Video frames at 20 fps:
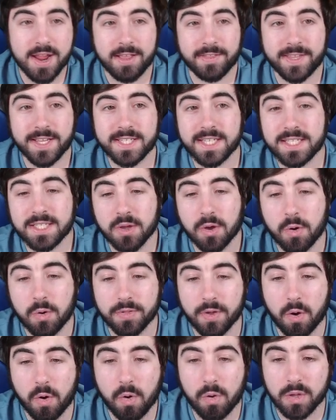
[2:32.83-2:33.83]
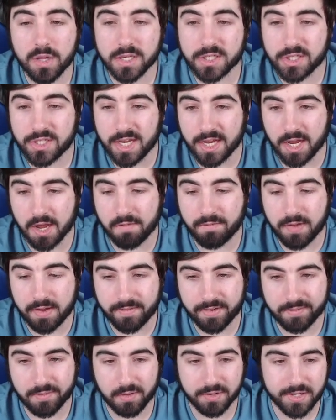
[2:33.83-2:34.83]
This is the whole shtick of
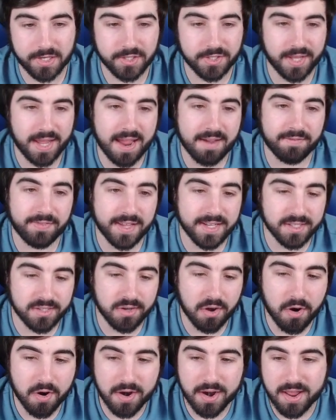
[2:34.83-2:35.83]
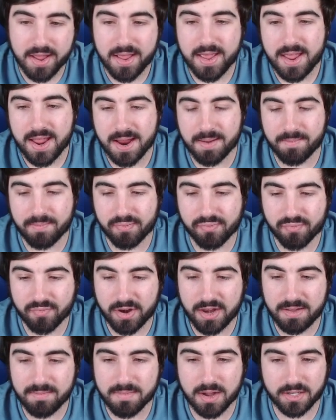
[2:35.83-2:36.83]
Vivid Voltage. They have this card and
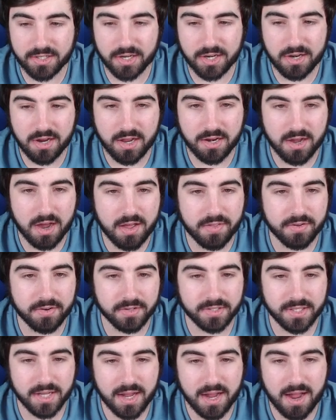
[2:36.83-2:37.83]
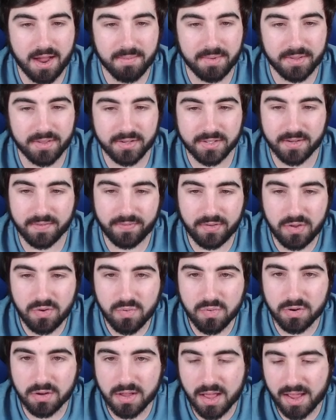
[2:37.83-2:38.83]
pretty much none others. I mean, there's a
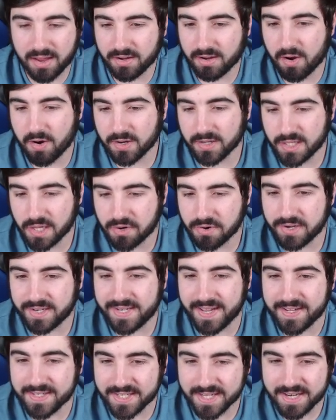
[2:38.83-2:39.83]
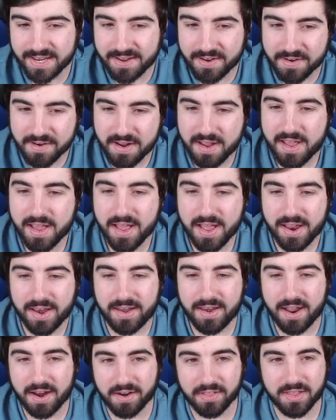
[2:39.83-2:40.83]
few cards that are decent here.
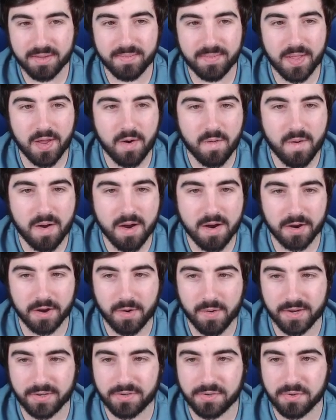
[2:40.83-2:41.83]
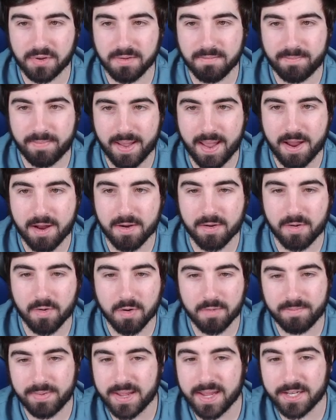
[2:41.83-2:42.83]
None of them, though, are going to compare
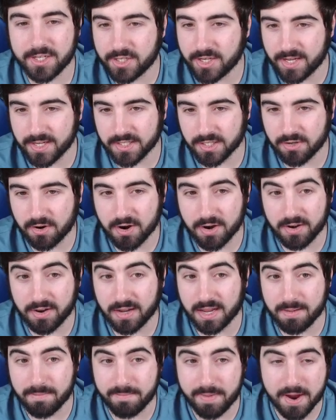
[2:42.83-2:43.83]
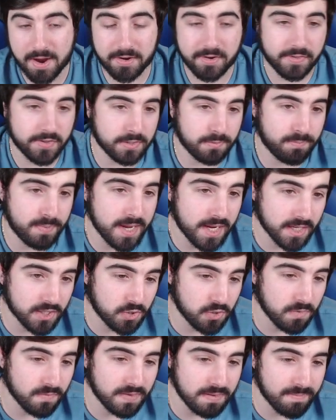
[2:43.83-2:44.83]
or be a chase card compared to this
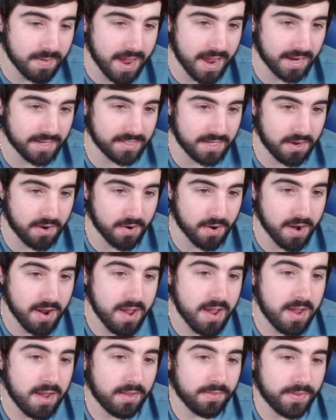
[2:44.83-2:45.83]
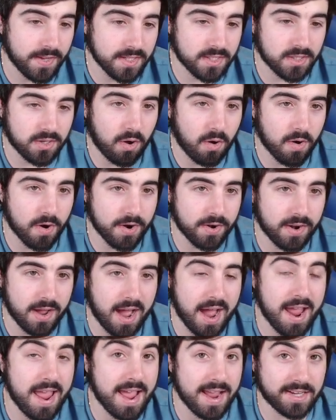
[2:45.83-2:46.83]
Pikachu VMAX here. This card,
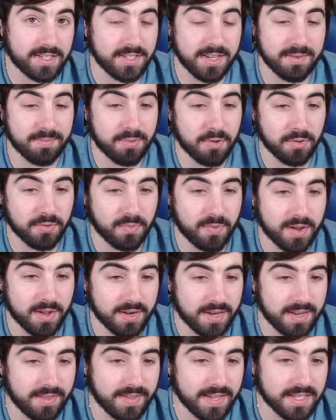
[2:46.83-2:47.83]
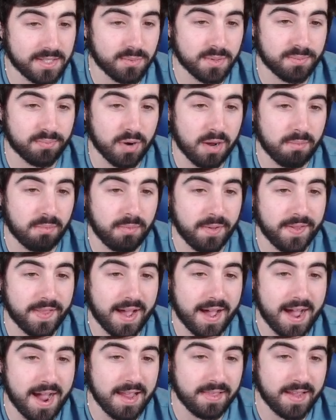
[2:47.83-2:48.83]
I actually pulled one, and this was probably
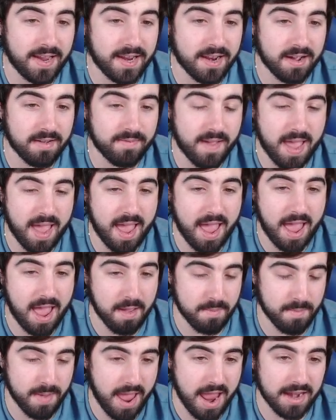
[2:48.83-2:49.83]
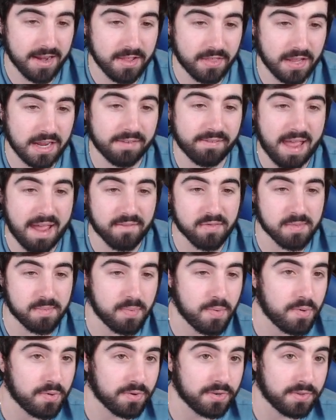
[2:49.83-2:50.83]
the highlight of anything I've ever
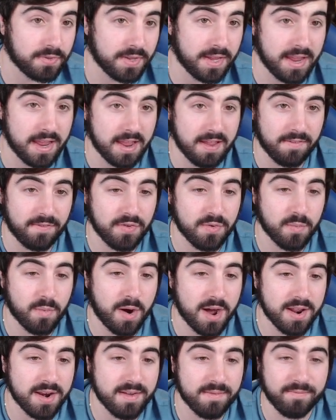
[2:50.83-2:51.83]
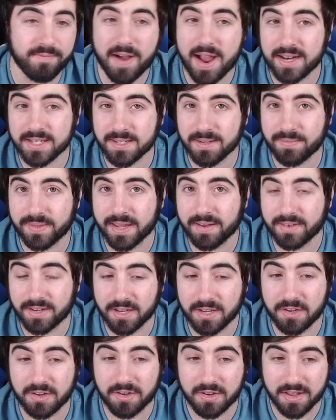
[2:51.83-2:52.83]
pulled. If you want to find something
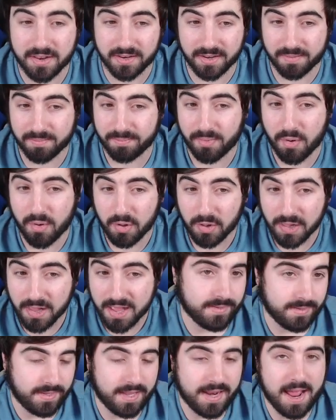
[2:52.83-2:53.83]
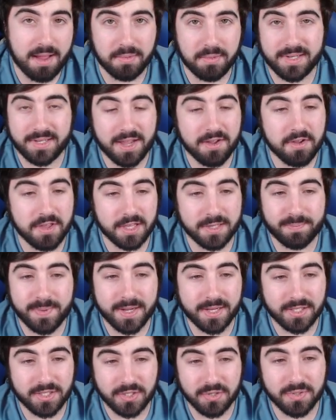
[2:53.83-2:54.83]
to pull, then I would tell you this
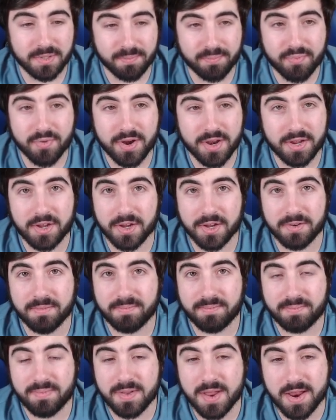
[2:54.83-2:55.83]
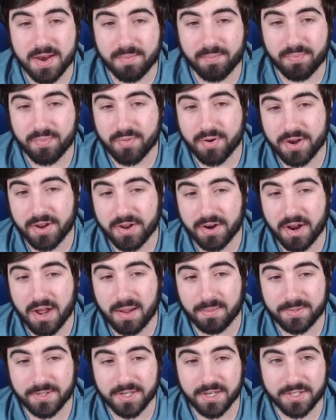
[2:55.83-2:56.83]
Pikachu is a pretty good
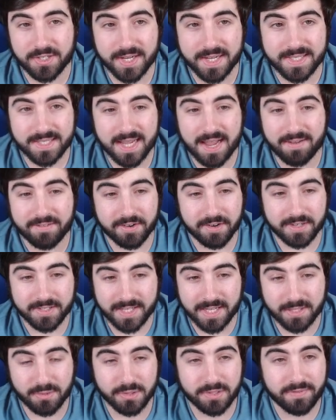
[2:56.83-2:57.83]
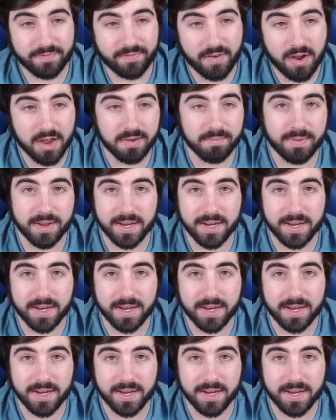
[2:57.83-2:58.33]
option to chase after, because this was fun.